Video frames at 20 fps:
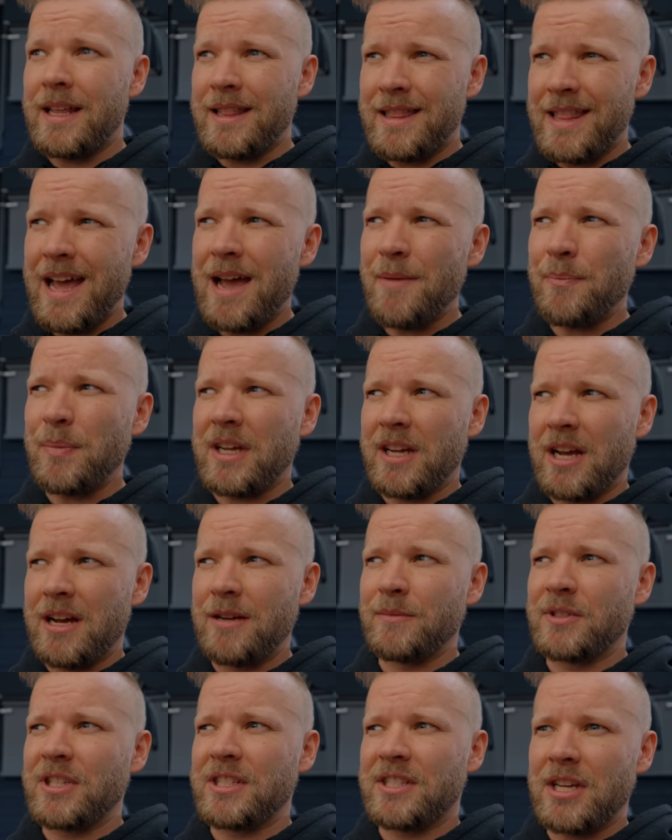And that
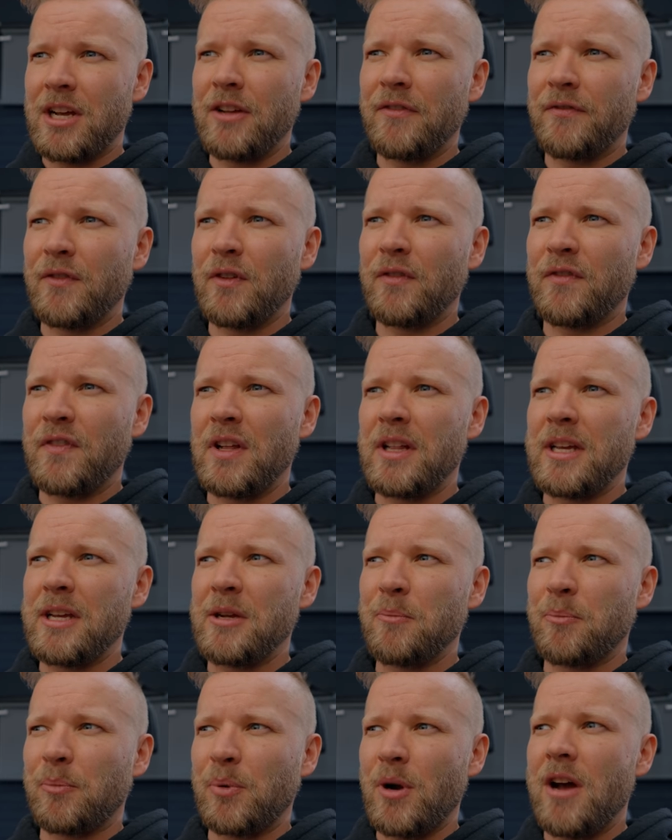becomes a
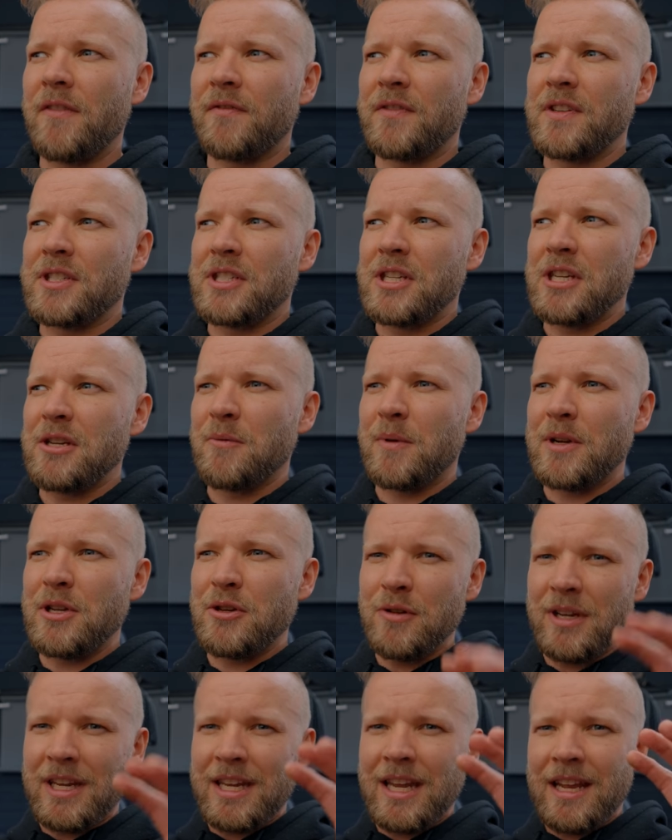self-fulfilling prophecy when
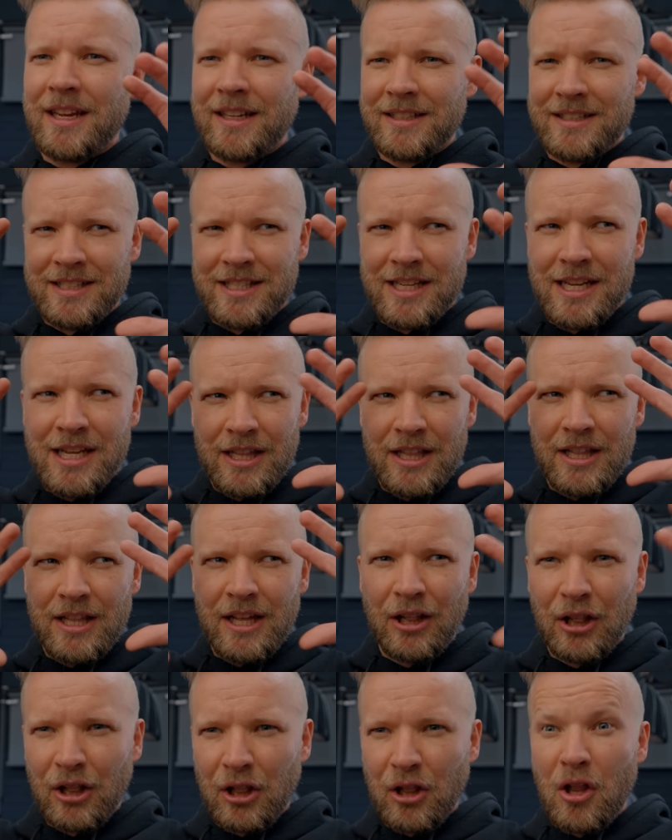you can't see
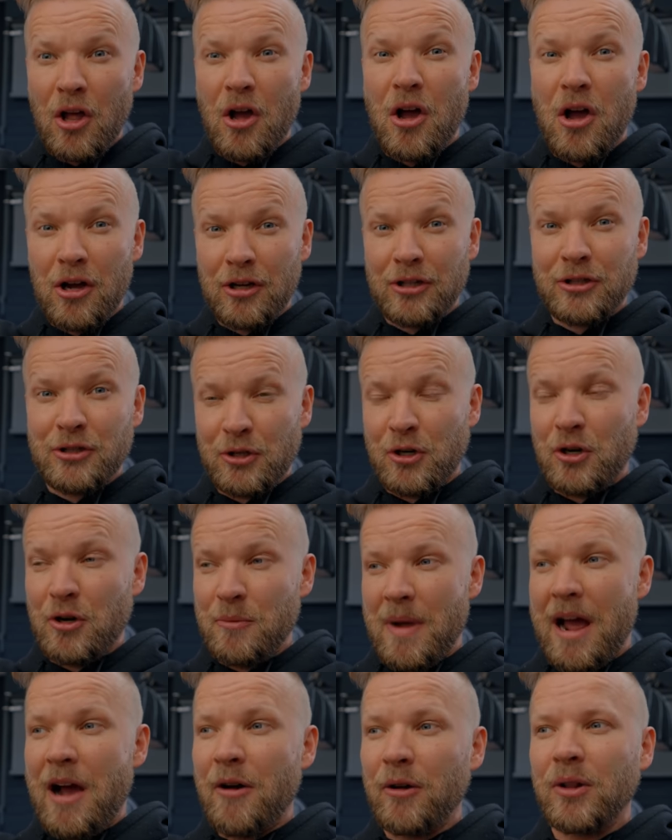the
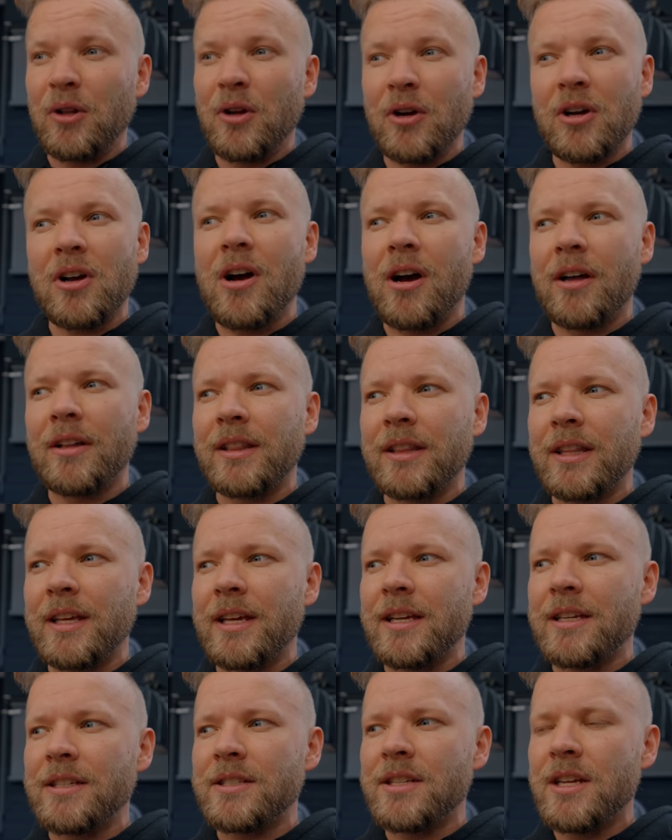long-term outlook on
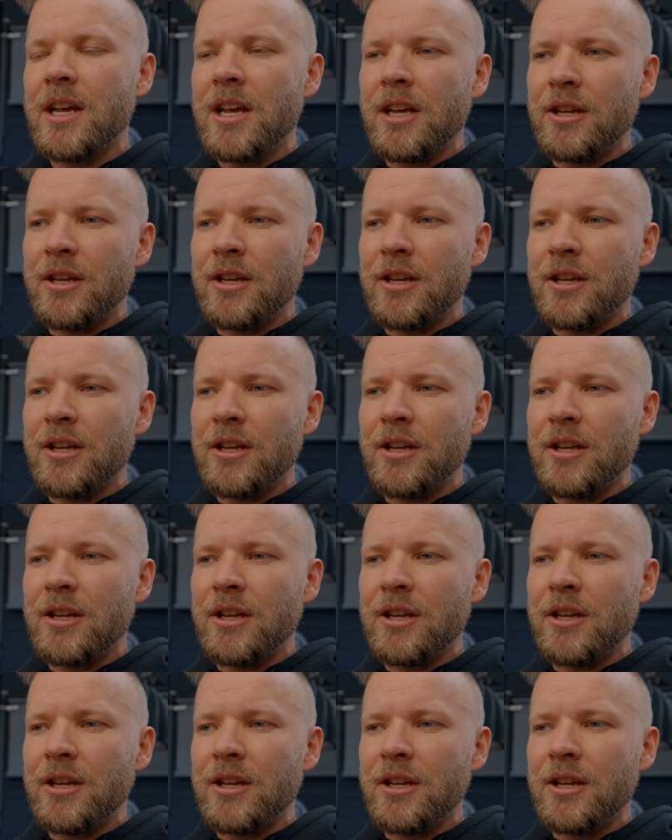things.